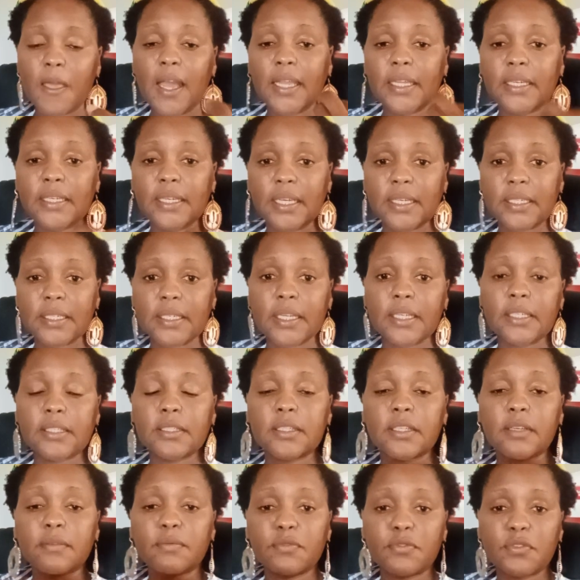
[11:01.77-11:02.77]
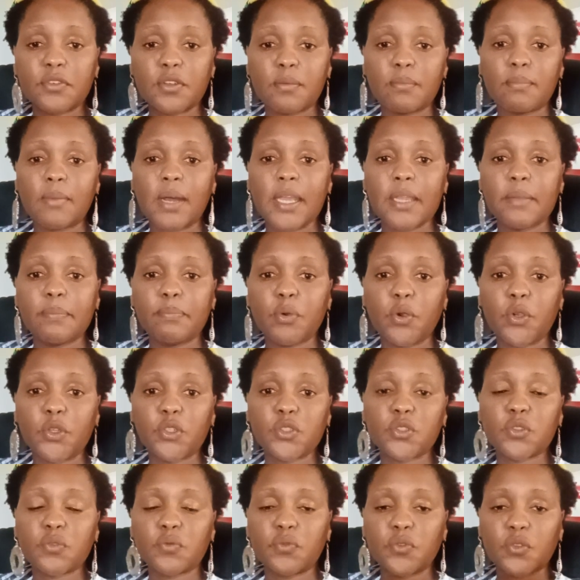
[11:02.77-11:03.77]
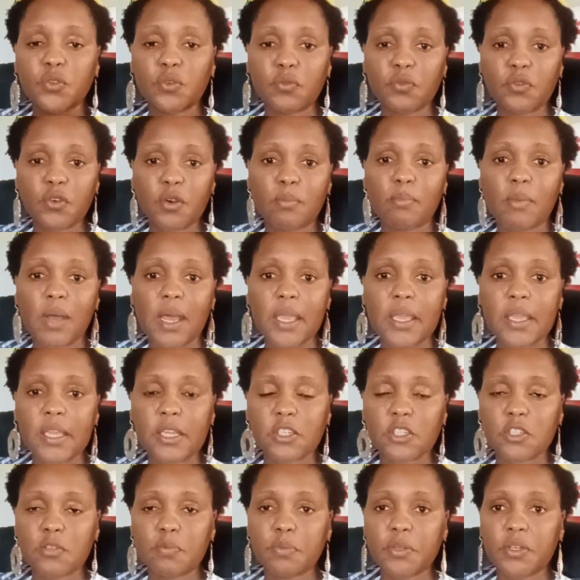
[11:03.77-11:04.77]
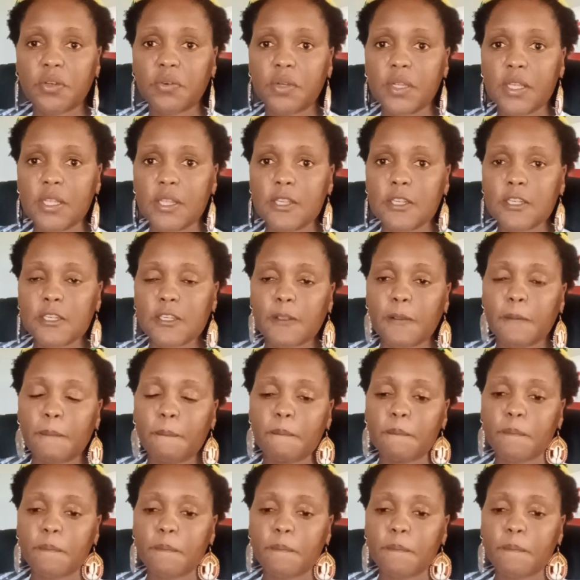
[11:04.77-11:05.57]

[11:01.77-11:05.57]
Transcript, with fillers: I narrate them from my point of view, from my experience.